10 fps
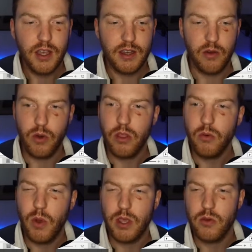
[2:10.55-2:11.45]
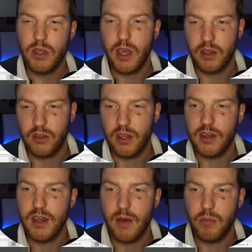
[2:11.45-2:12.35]
Now, another way you can calculate
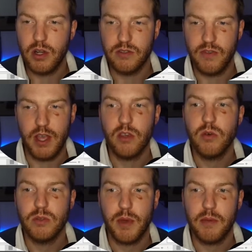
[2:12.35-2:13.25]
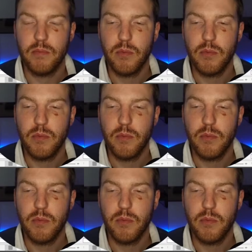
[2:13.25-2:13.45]
net present value is by